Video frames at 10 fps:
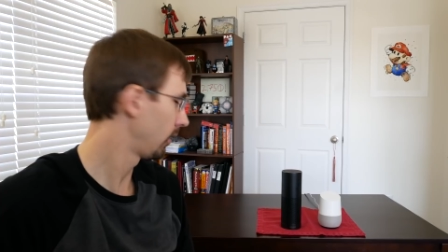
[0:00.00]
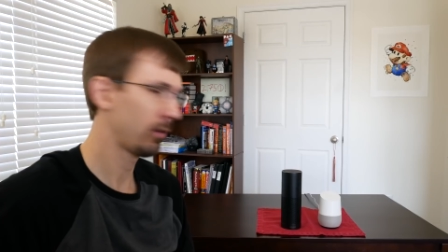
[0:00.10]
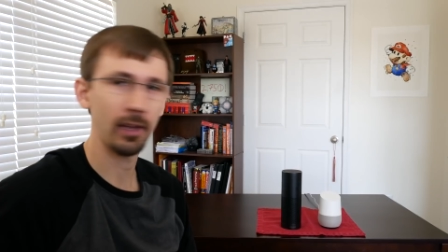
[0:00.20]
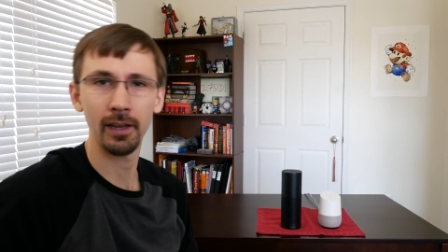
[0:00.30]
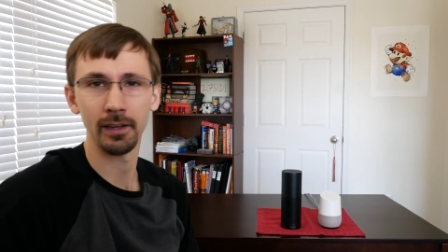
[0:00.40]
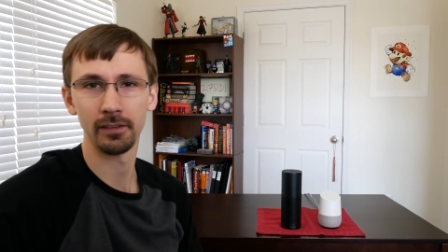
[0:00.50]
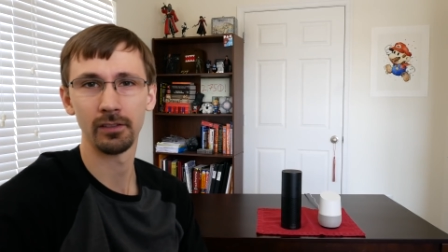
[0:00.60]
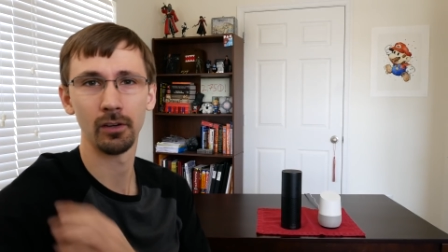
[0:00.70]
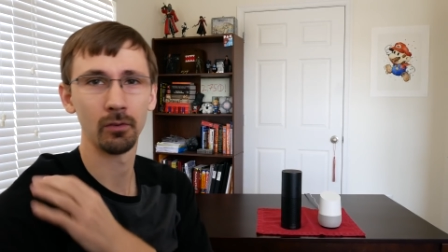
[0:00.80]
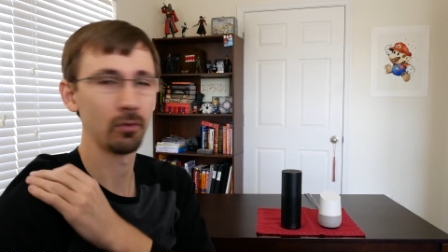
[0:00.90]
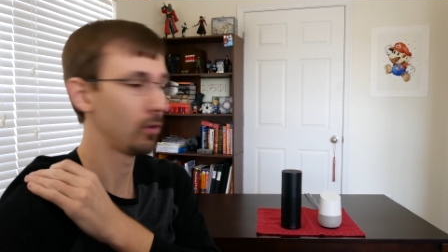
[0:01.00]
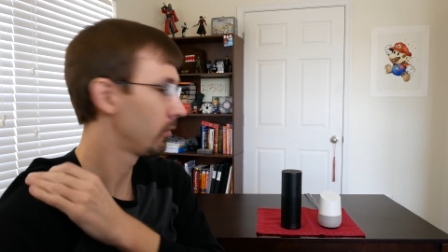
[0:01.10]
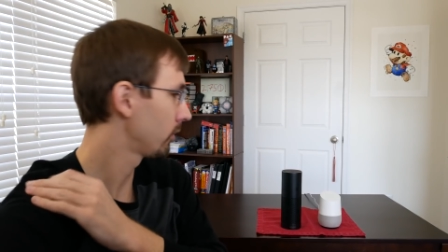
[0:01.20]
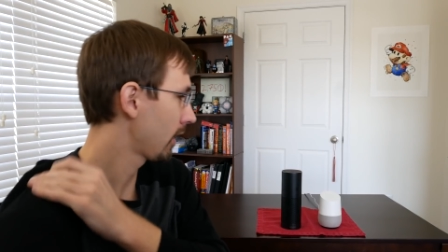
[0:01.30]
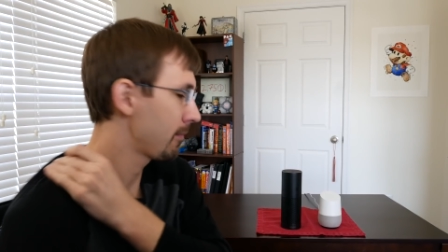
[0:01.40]
Okay, so
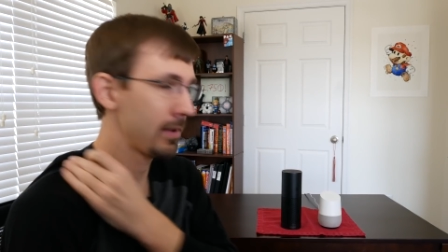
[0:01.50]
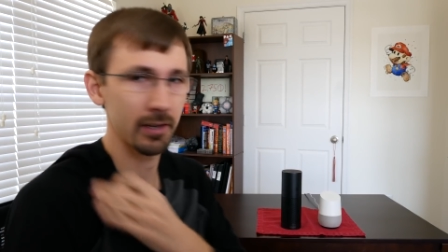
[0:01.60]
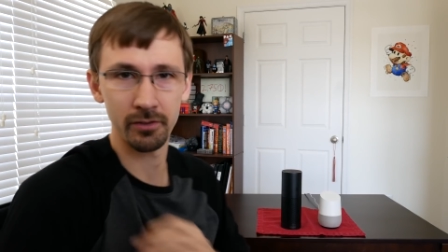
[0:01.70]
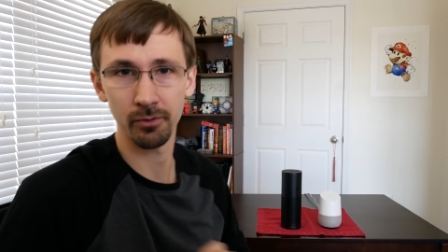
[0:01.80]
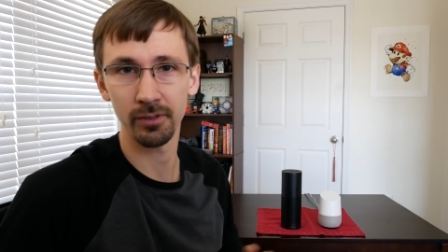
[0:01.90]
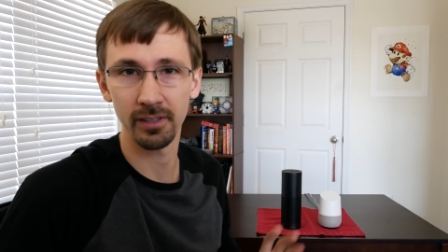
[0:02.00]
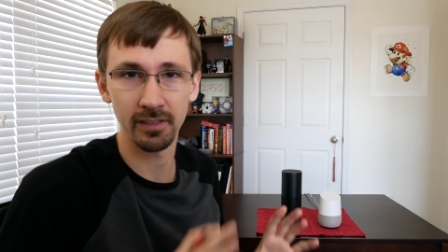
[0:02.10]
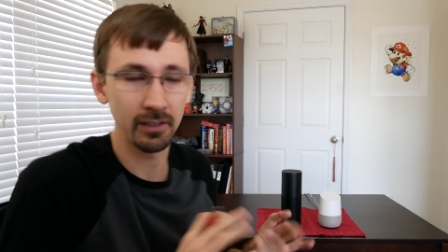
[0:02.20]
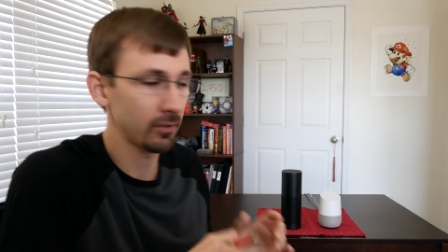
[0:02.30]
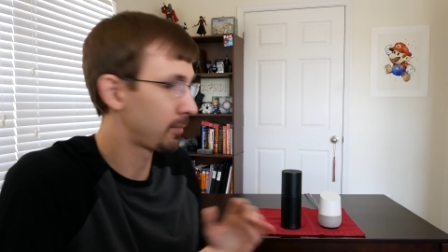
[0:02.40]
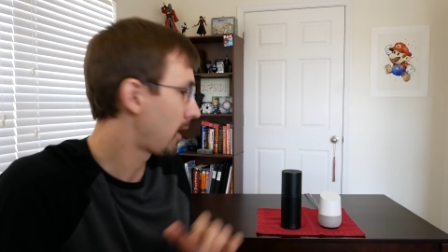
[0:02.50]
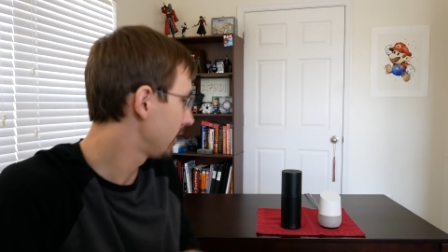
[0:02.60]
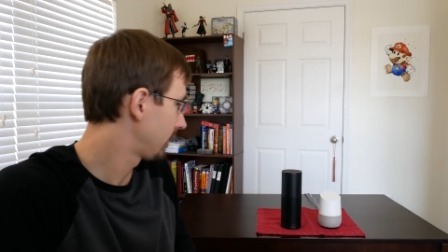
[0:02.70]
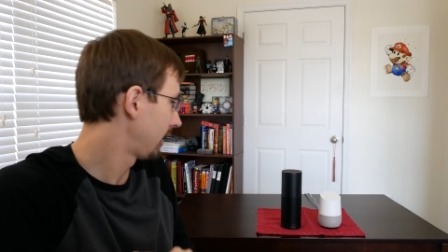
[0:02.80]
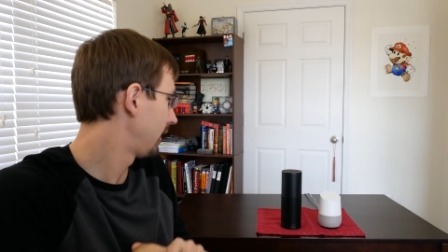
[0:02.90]
Google gave me a short, succinct
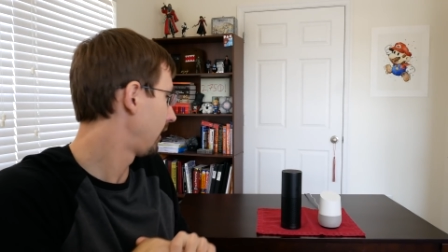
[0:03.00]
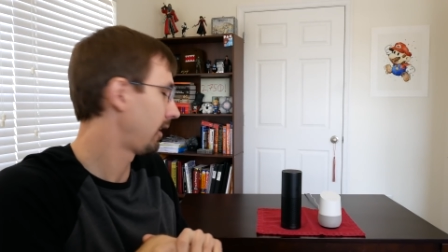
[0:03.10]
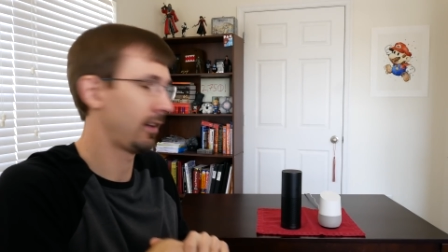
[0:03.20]
response, and